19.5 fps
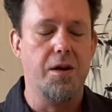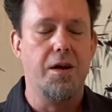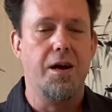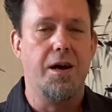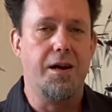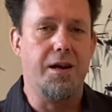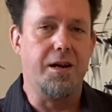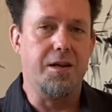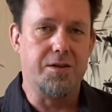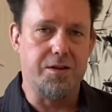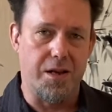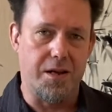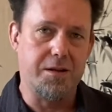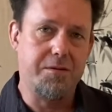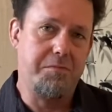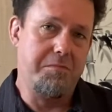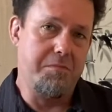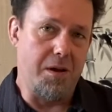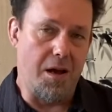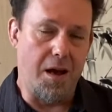And I was like,
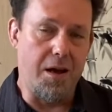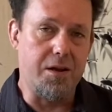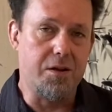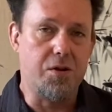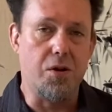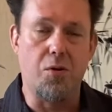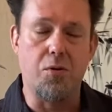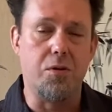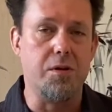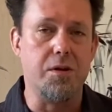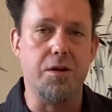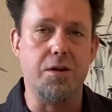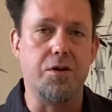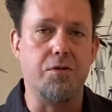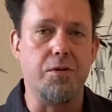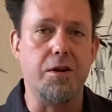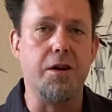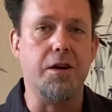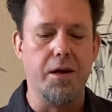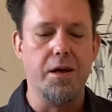I totally
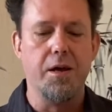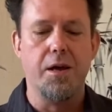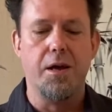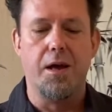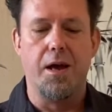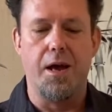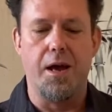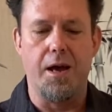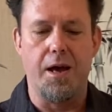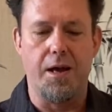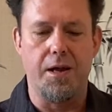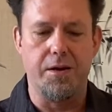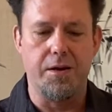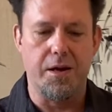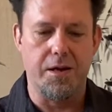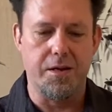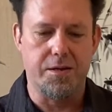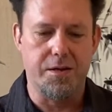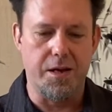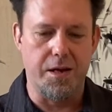agree. And
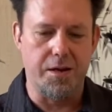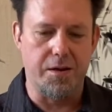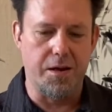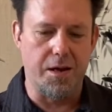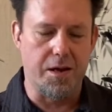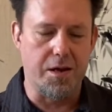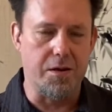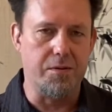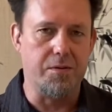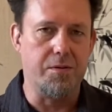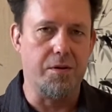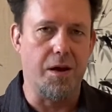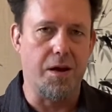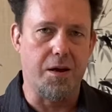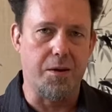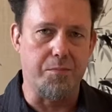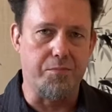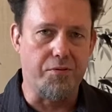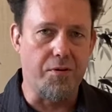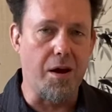I said, I
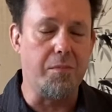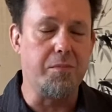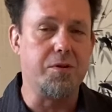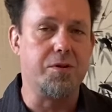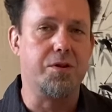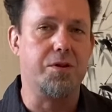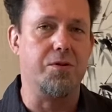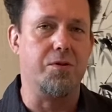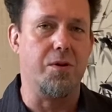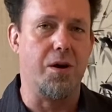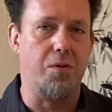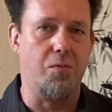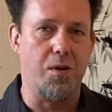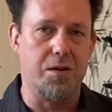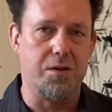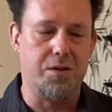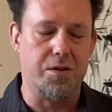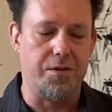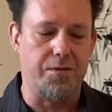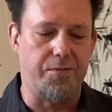can promise you, I
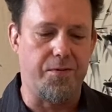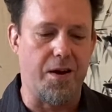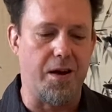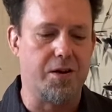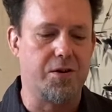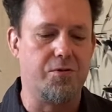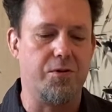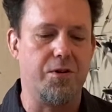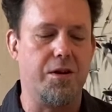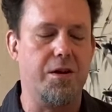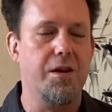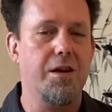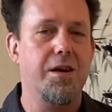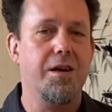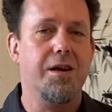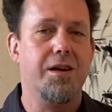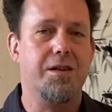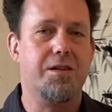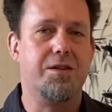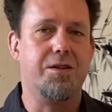went to the factory,
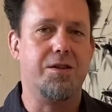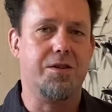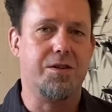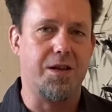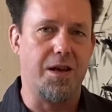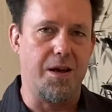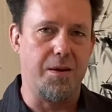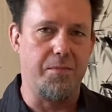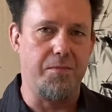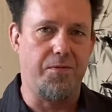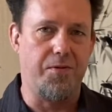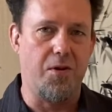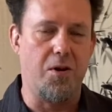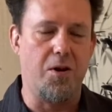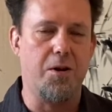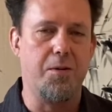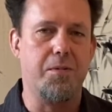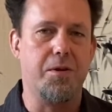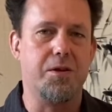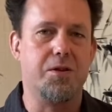it's the same
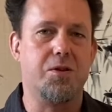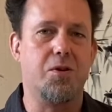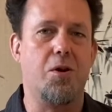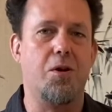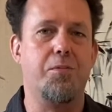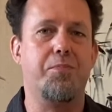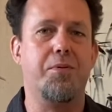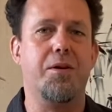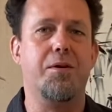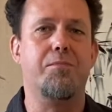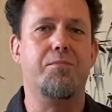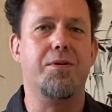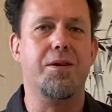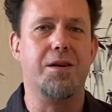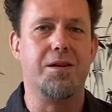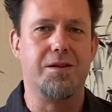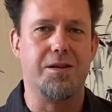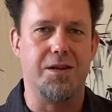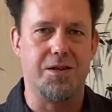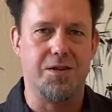farm, I saw it being
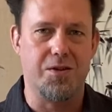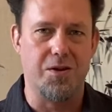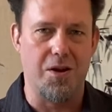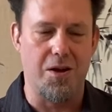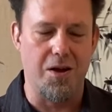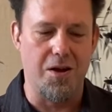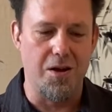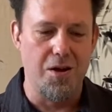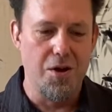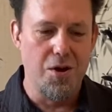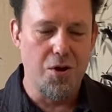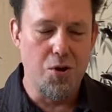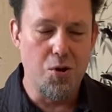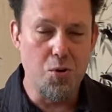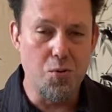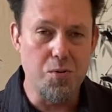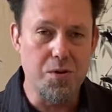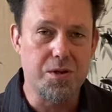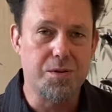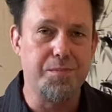picked, I saw
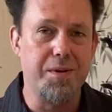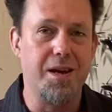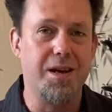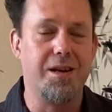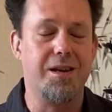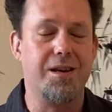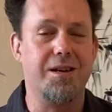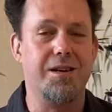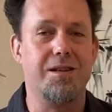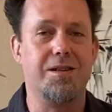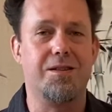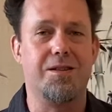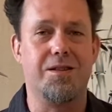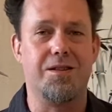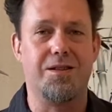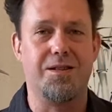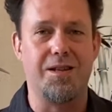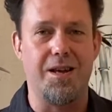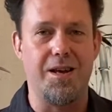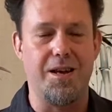who was making it, it's the
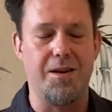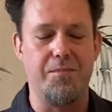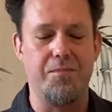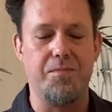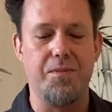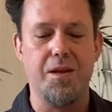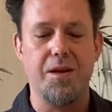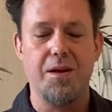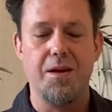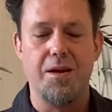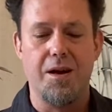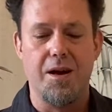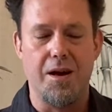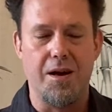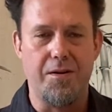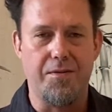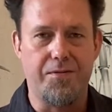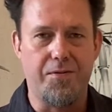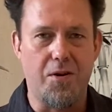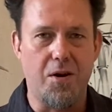same
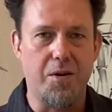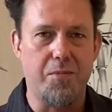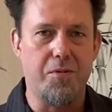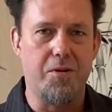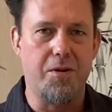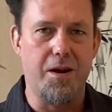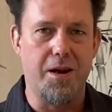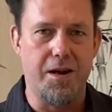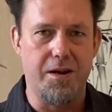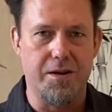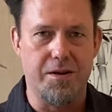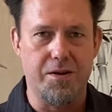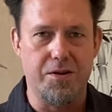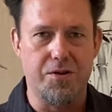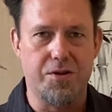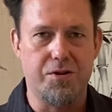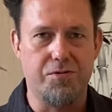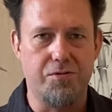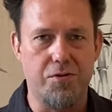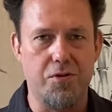farmer and
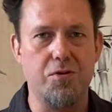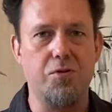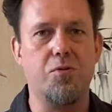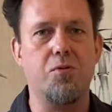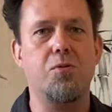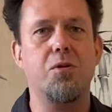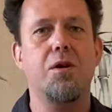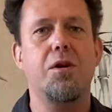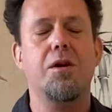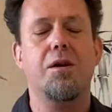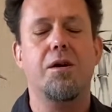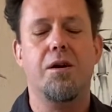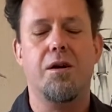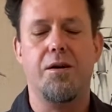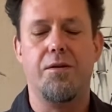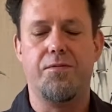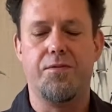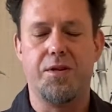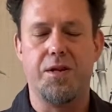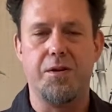his crew
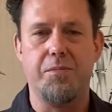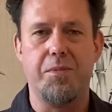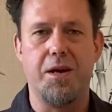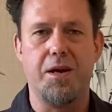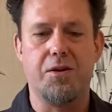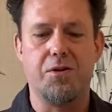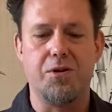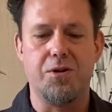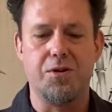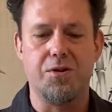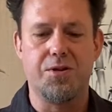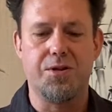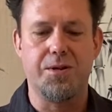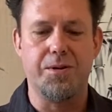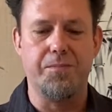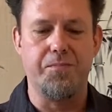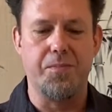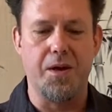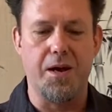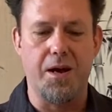of tea makers.
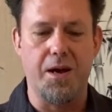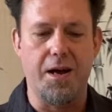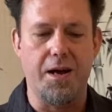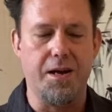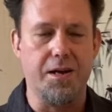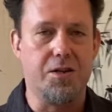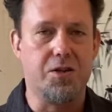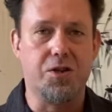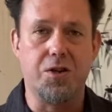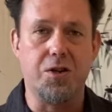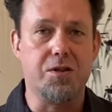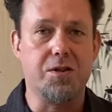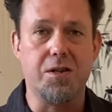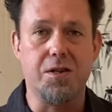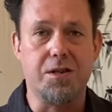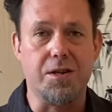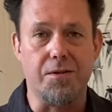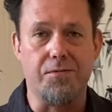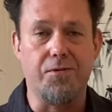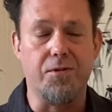It's just a
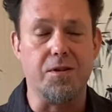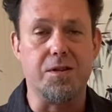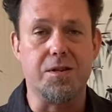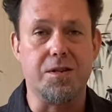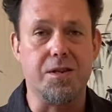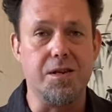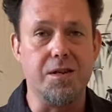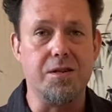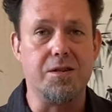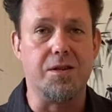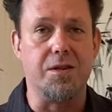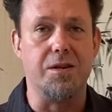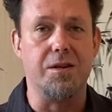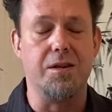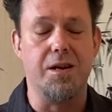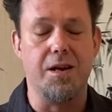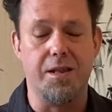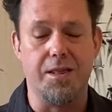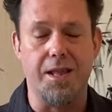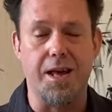different season,
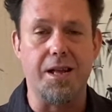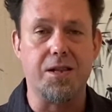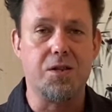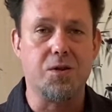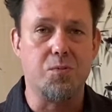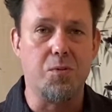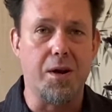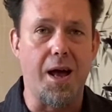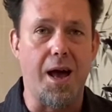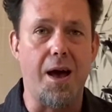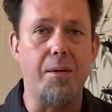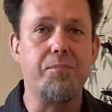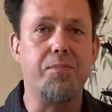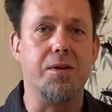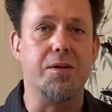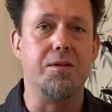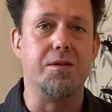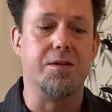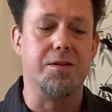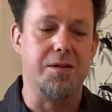and that's what
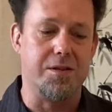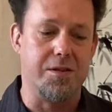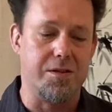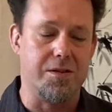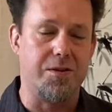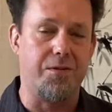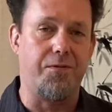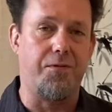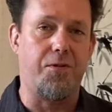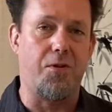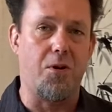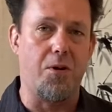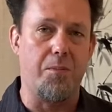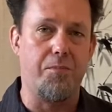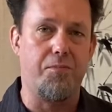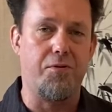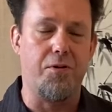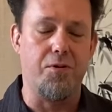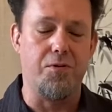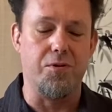happens. This is a farm
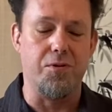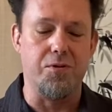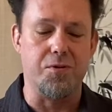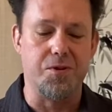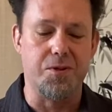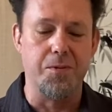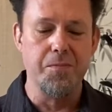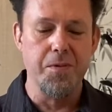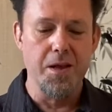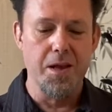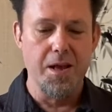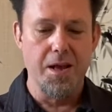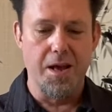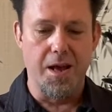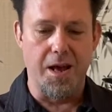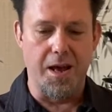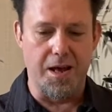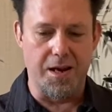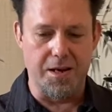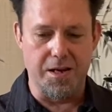produce.
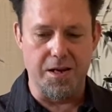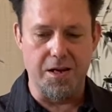And he